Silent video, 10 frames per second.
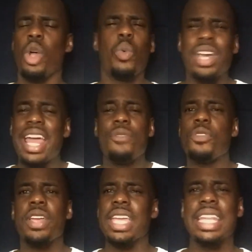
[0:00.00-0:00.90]

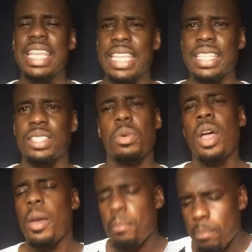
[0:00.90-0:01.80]
whatever it is,
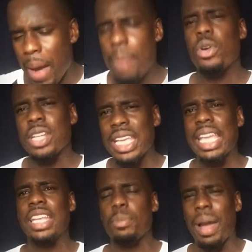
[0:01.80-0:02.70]
I'm going to
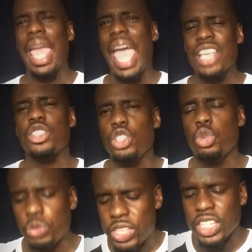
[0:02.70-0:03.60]
end it by asking
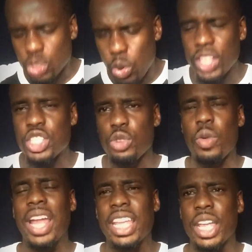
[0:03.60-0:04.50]
you this question
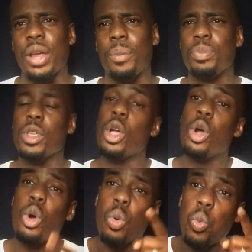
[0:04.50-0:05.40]
right here.
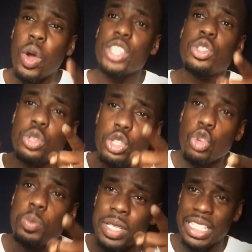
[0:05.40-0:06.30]
What do
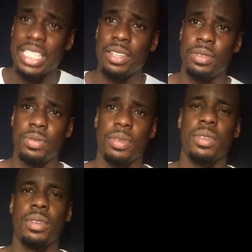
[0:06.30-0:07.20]
you believe?
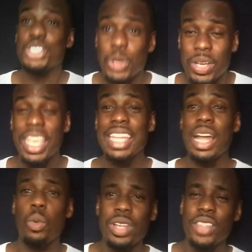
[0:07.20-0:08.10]
So again, I
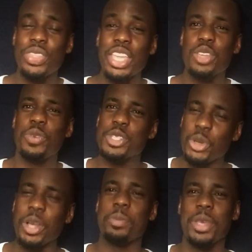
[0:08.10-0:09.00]
want to thank you for
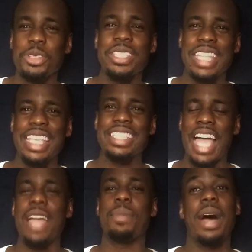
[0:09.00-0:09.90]
joining me on today's
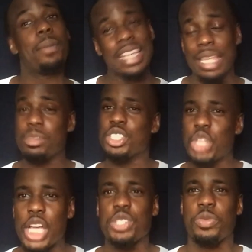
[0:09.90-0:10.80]
Time Out. My name is
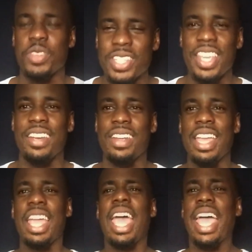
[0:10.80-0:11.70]
Joshua Fakir,
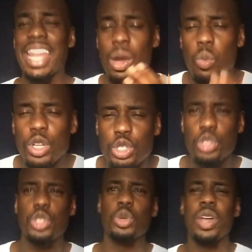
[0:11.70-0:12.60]
and I want you
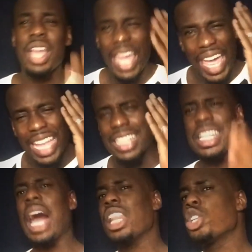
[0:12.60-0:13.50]
to
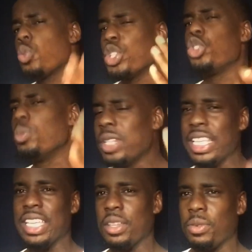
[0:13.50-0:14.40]
acknowledge what you
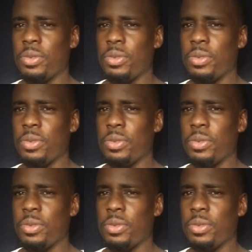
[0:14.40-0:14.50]
believe